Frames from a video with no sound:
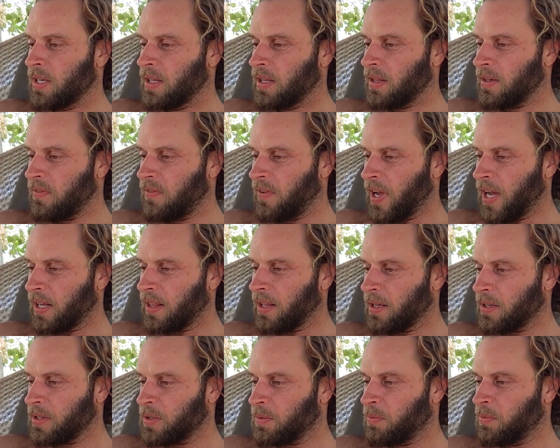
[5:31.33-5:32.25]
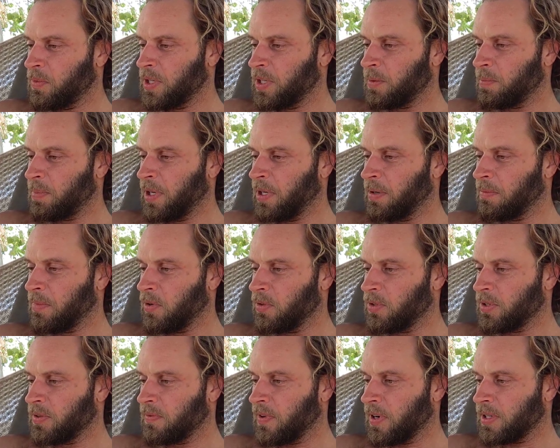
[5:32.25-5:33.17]
The fact that we spend
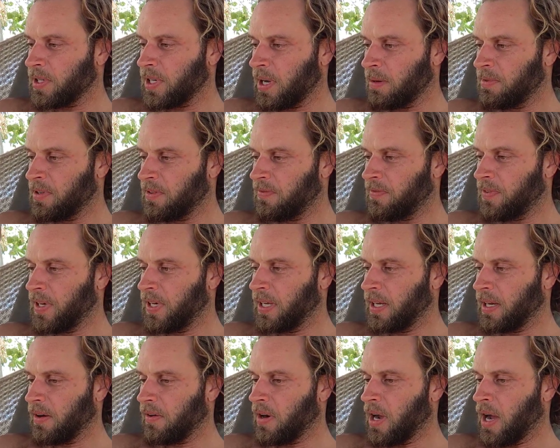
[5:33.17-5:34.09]
most of our time defending our